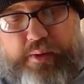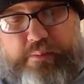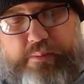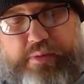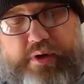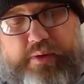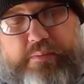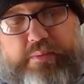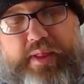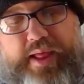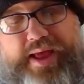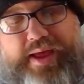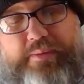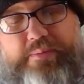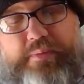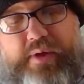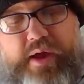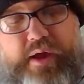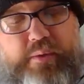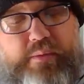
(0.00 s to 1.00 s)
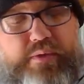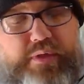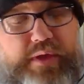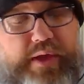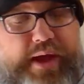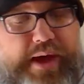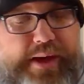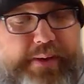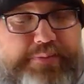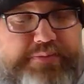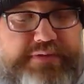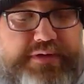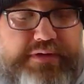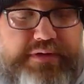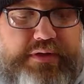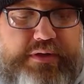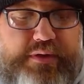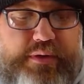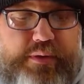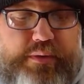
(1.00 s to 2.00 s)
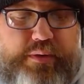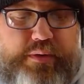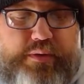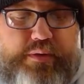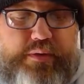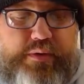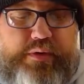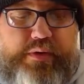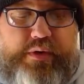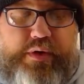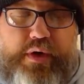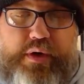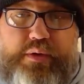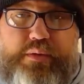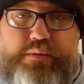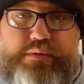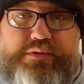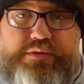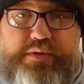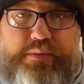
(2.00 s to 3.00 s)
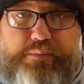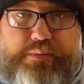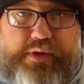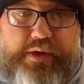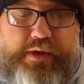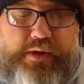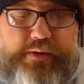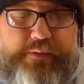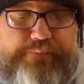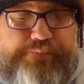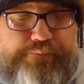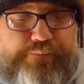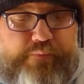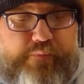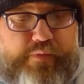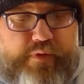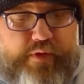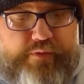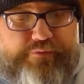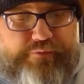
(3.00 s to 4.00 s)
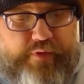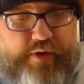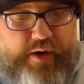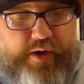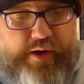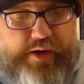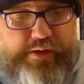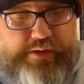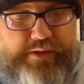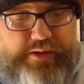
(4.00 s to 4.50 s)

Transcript: But a black man with cops at the door knows to be afraid.